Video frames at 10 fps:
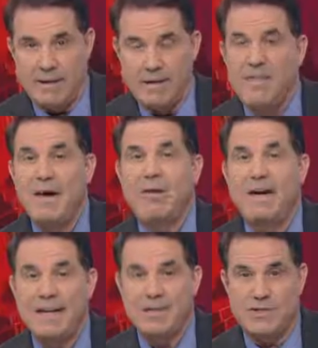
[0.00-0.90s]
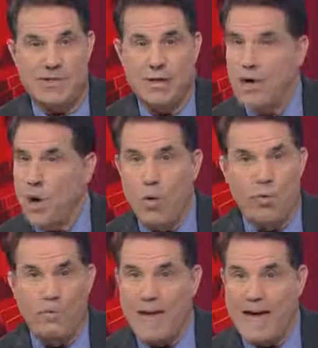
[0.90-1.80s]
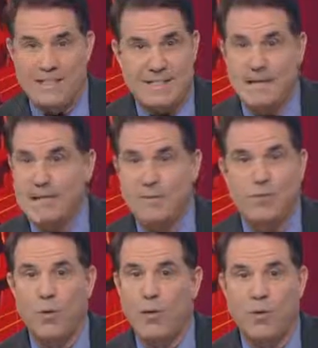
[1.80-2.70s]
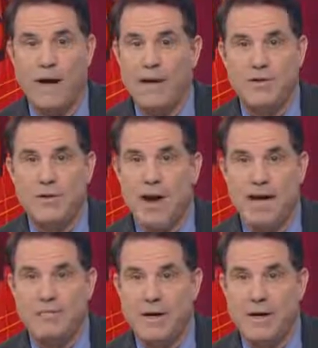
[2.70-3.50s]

there is no vaccine for HIV.